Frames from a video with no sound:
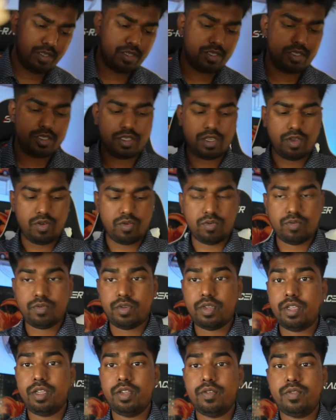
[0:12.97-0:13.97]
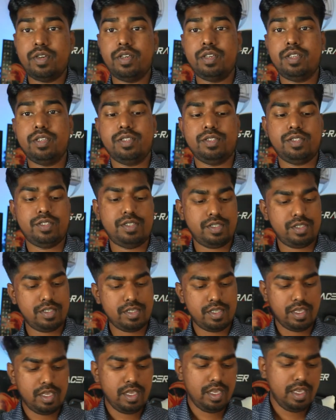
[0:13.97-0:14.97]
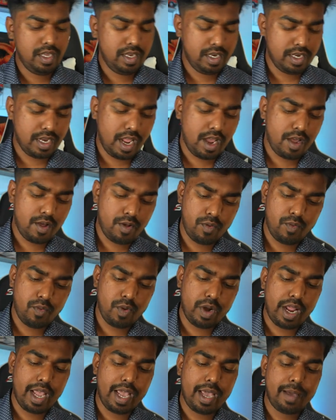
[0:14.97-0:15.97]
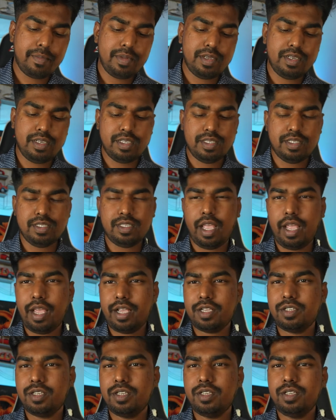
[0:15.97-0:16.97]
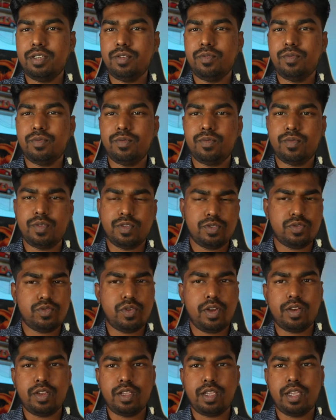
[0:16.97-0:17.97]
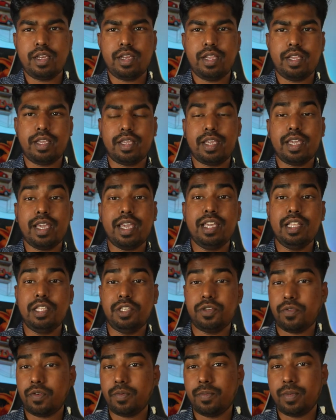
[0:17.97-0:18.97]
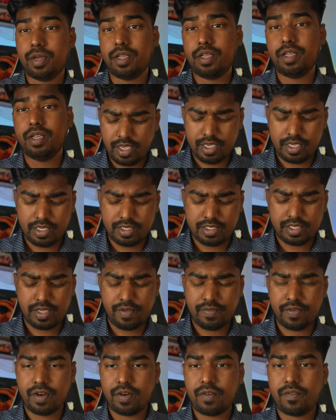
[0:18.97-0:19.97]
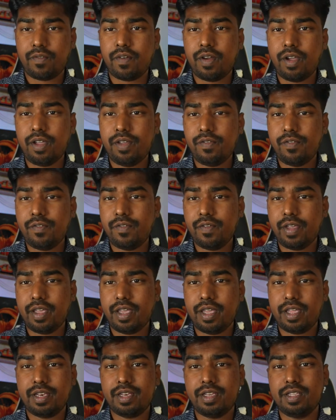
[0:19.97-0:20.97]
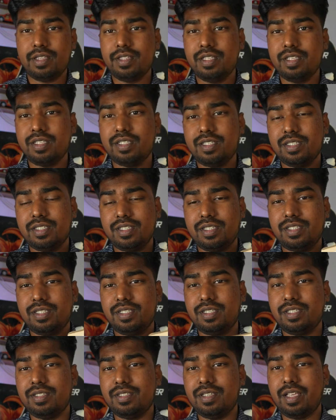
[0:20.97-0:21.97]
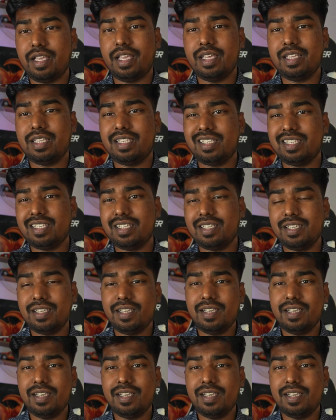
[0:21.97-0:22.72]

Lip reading: So here it is. Now what happened is I actually was trying to get a cage for my A7R5, and this is it.